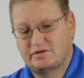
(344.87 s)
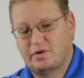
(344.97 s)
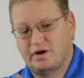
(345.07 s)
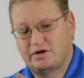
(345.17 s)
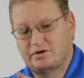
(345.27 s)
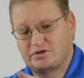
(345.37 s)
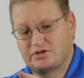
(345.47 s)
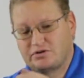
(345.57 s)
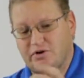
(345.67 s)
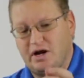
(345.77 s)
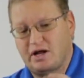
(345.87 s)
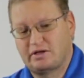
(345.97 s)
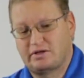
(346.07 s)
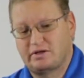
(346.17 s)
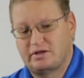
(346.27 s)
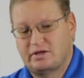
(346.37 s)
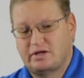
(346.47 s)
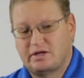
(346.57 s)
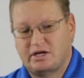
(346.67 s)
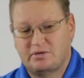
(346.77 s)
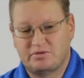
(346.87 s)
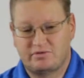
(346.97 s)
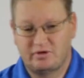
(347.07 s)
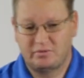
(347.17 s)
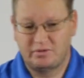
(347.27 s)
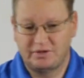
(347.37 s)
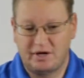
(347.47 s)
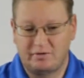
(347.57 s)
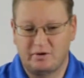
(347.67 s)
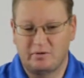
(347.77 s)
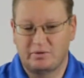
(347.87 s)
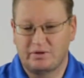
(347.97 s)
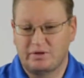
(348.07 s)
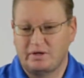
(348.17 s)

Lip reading: where your strength comes from on that rope.